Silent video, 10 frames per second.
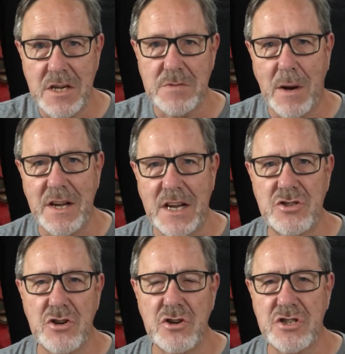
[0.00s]
means by
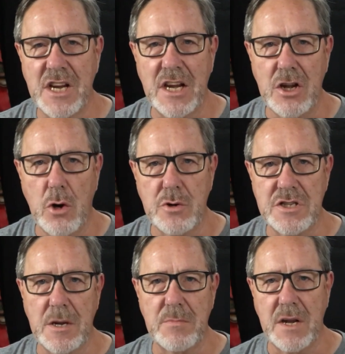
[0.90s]
nature you're saying no to
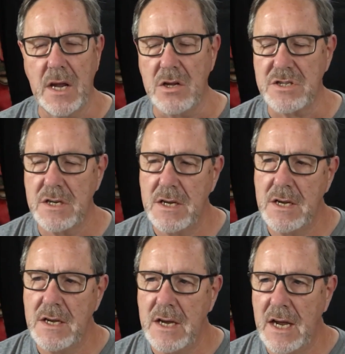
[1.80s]
something else.
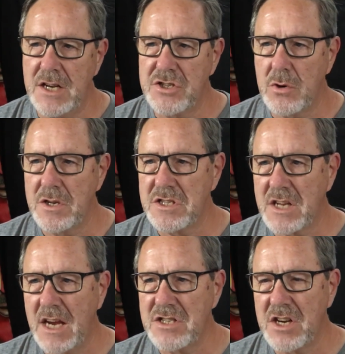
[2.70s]
And so in this
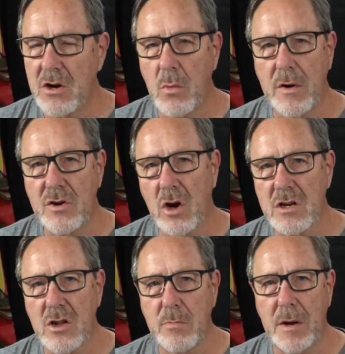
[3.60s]
case here, we
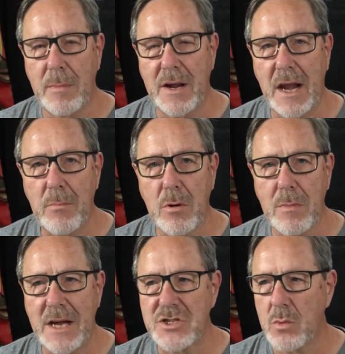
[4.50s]
talked a little bit about Abram
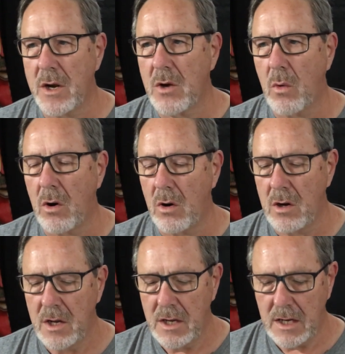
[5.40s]
last week, where,
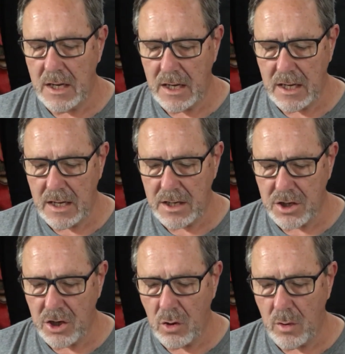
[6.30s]

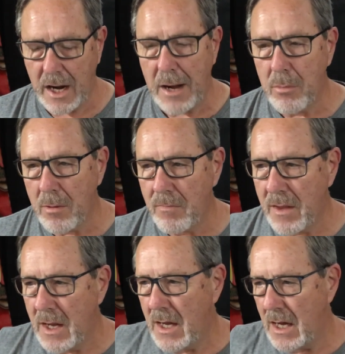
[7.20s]
Abram,